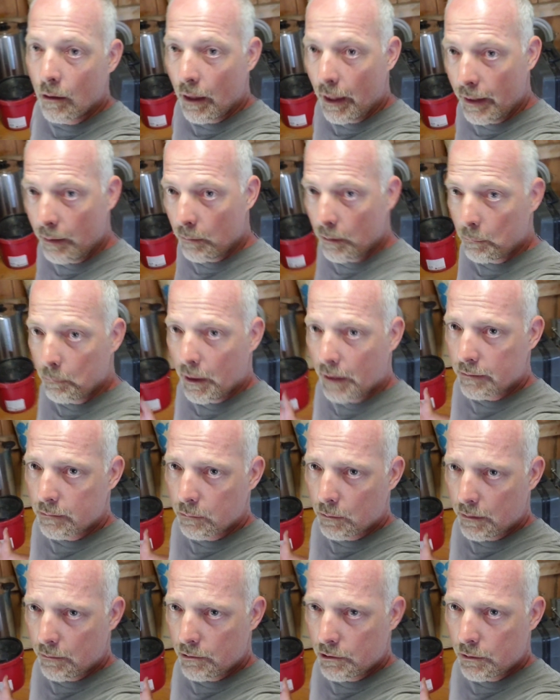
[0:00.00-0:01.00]
Anyway, back to
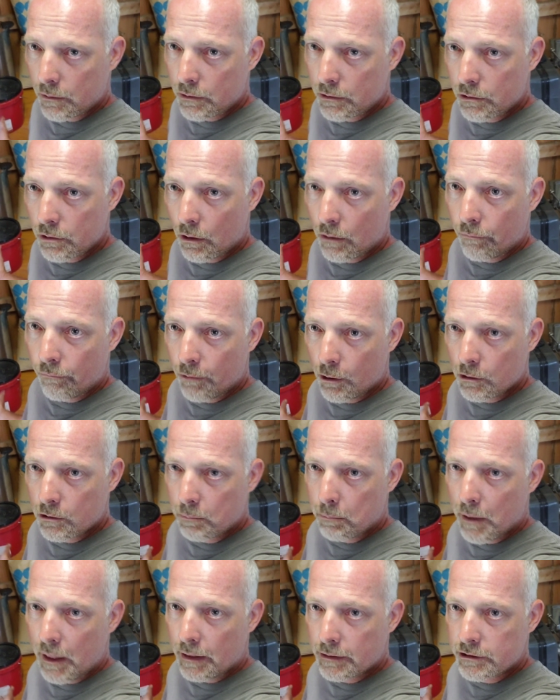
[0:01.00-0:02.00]
what I was doing. So the
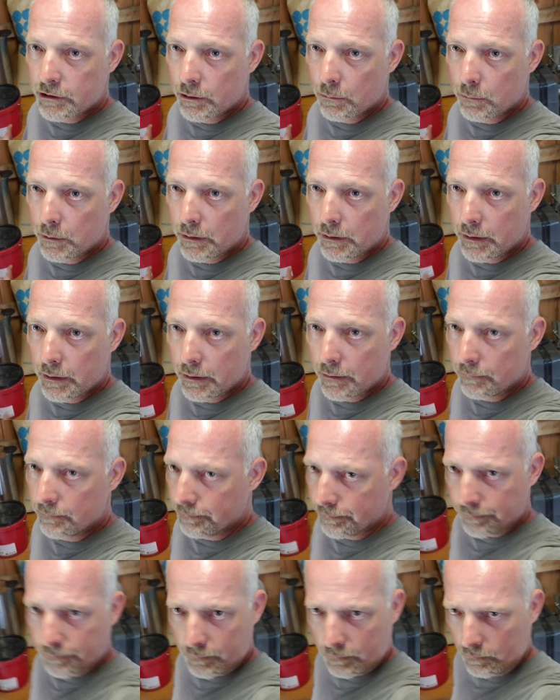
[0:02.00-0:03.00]
first batch that we did,
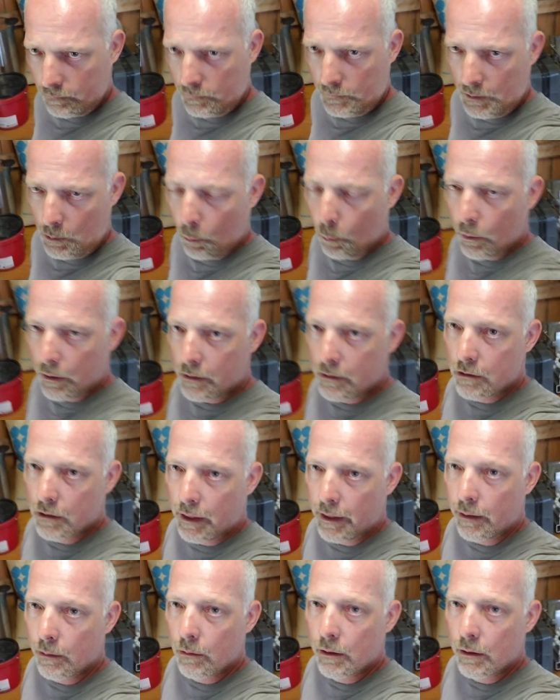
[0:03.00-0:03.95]
worked great.